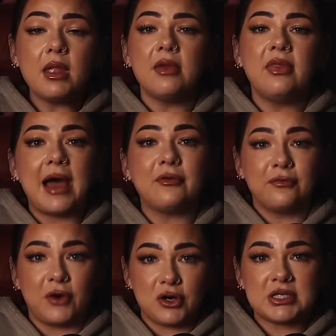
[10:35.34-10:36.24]
that
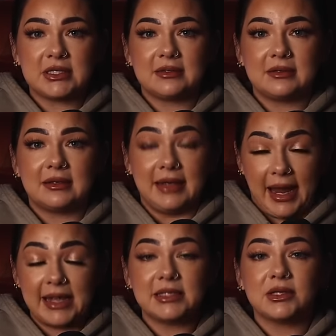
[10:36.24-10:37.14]
first
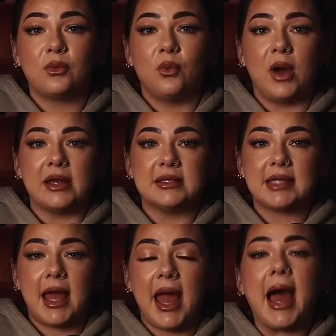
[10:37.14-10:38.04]
night
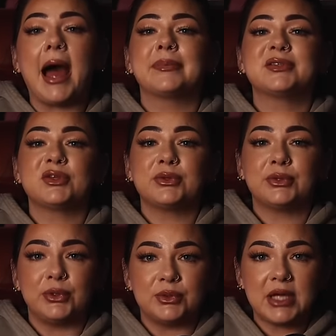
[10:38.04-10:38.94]
was
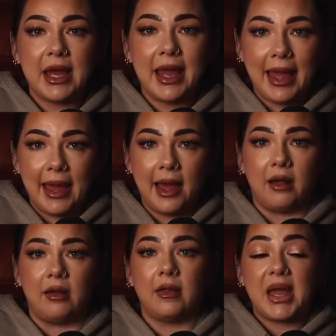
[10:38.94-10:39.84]
absolute hell.